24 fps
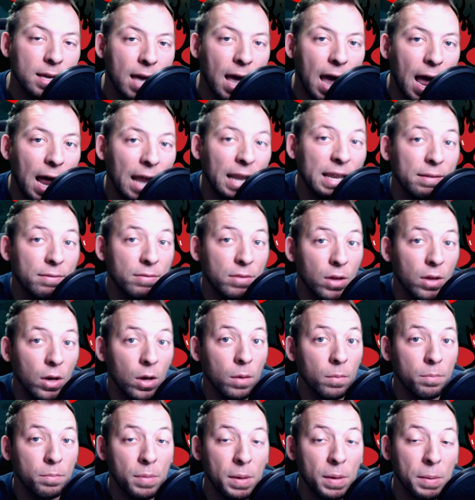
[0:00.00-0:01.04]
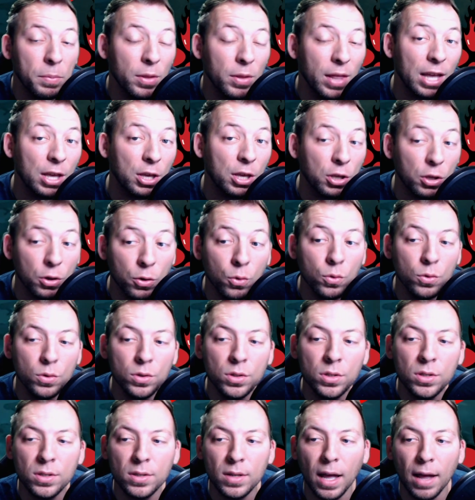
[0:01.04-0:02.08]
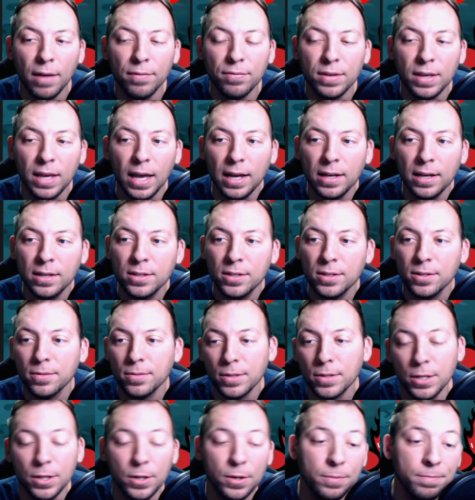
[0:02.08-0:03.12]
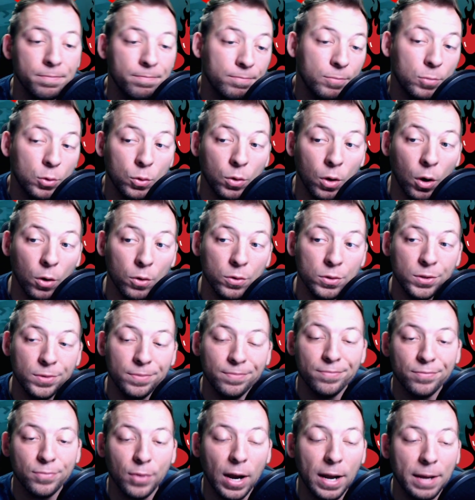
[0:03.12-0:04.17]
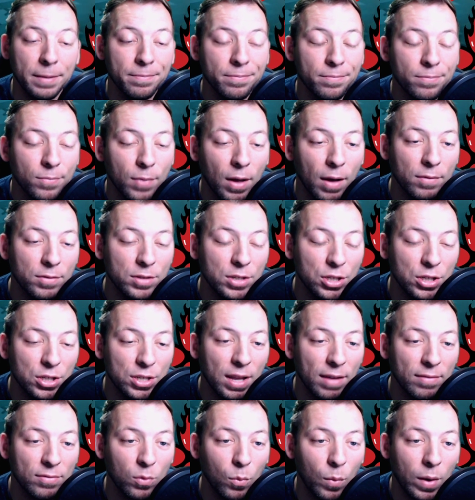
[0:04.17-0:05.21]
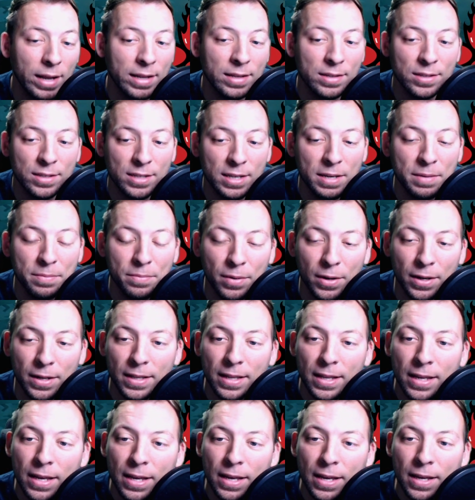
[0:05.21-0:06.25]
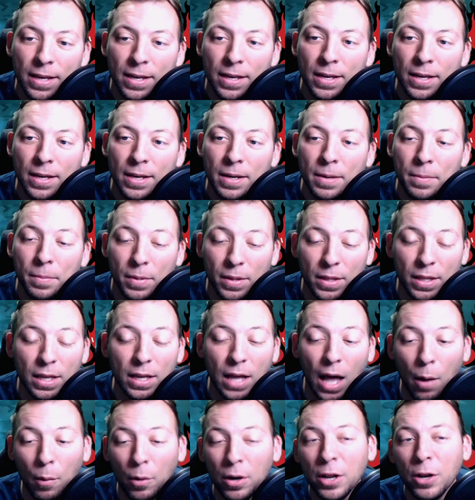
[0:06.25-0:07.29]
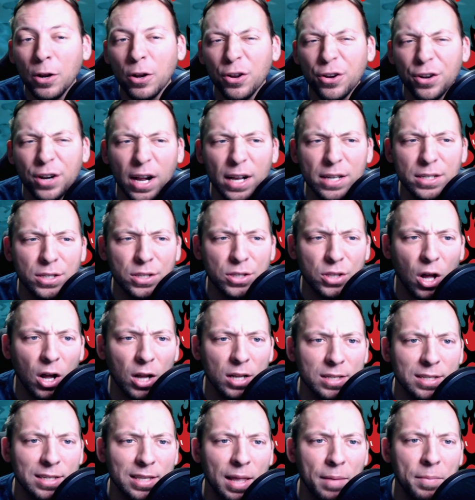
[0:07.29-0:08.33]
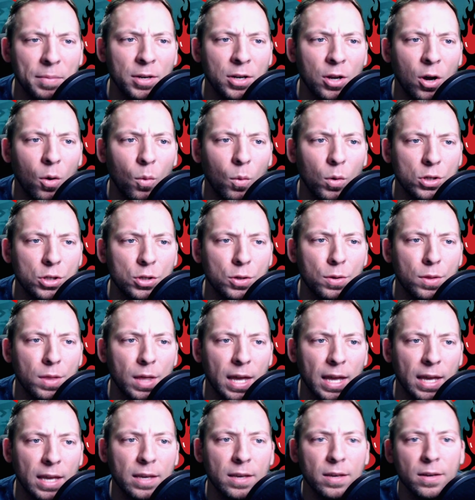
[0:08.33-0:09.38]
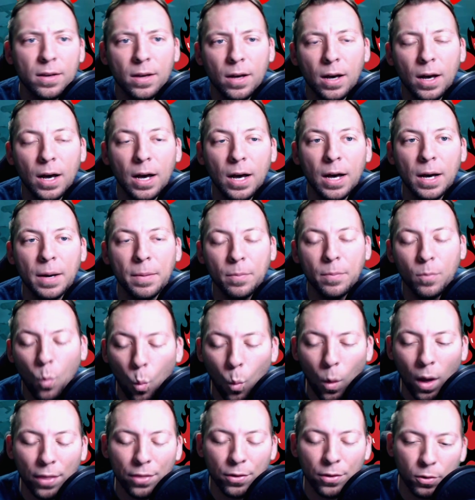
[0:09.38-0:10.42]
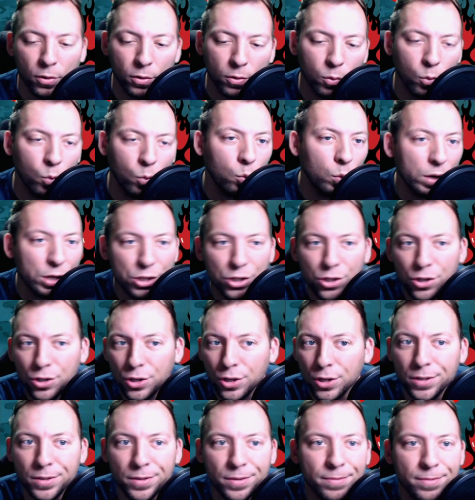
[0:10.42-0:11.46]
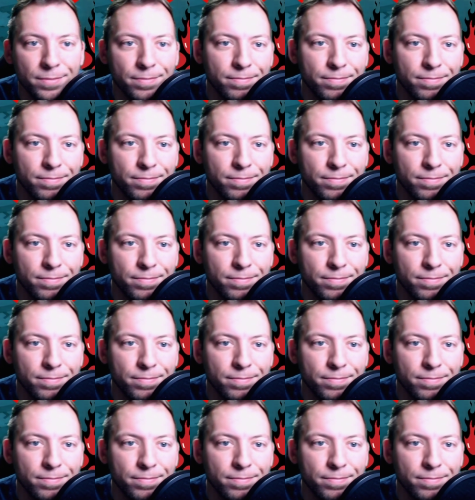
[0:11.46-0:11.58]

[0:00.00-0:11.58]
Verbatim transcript: any of the people that used FTX, you know, who knows, right? Obviously, you just have to wait and see. But, but th- I want to hear your guys' thoughts. Let me know what you think, um, whether we should,